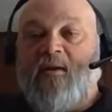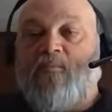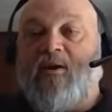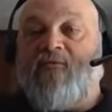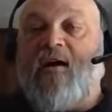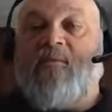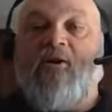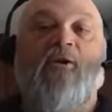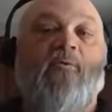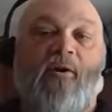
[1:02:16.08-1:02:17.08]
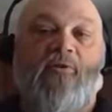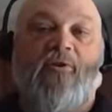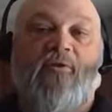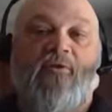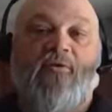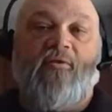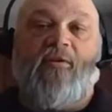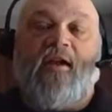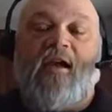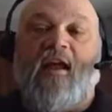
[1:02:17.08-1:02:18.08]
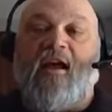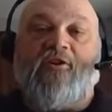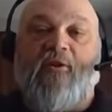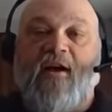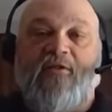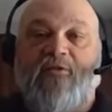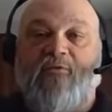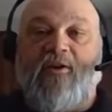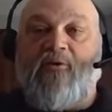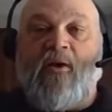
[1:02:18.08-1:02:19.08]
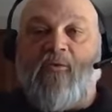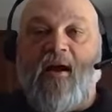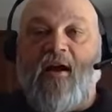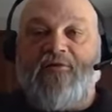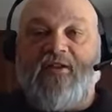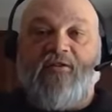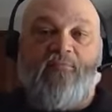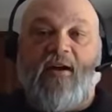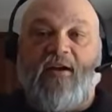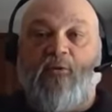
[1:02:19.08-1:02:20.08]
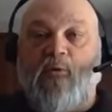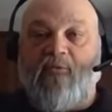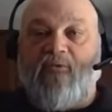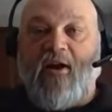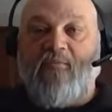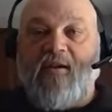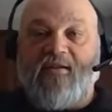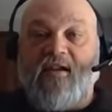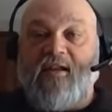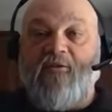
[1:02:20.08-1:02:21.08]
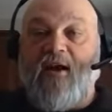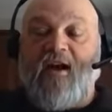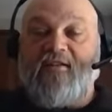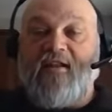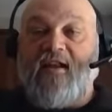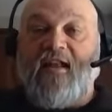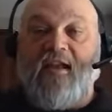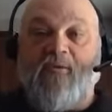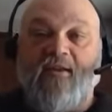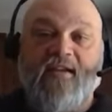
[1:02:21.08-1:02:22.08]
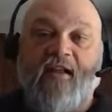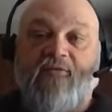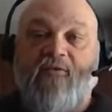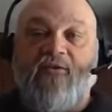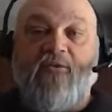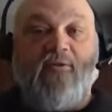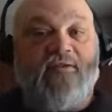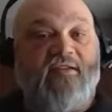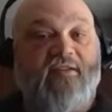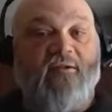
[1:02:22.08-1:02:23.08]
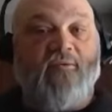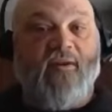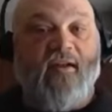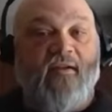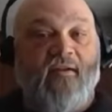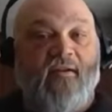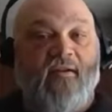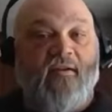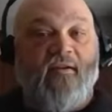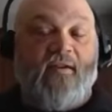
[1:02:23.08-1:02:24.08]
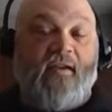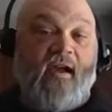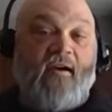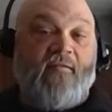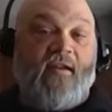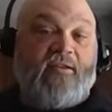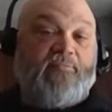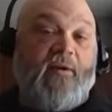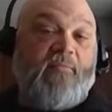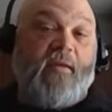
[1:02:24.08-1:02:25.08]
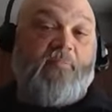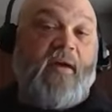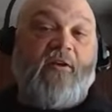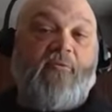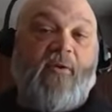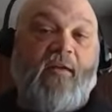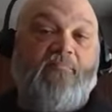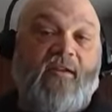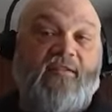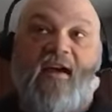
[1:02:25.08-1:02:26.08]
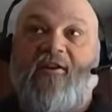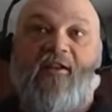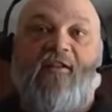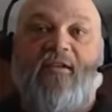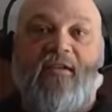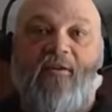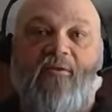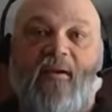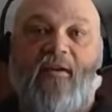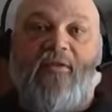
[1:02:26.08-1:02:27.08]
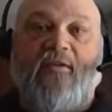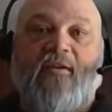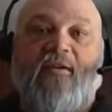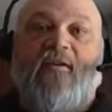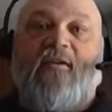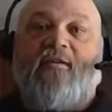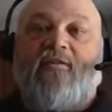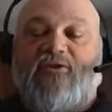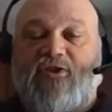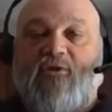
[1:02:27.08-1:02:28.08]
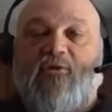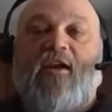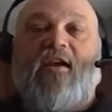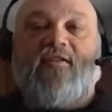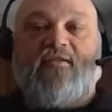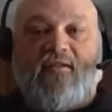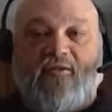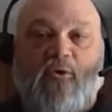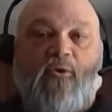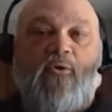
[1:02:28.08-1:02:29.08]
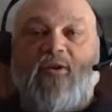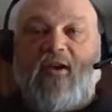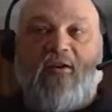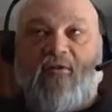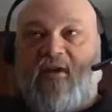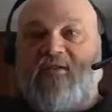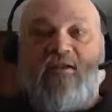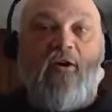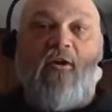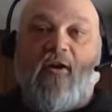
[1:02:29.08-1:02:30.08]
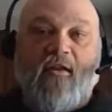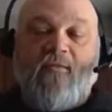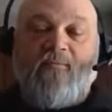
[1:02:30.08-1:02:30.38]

But if I'm a homeowner and I crank three quick rounds into my door frame because I didn't do an accent and he runs out the front door, is that still a win? Yeah. And it's probably a better win because now I don't have to deal with shootings and court, you know, he's gone,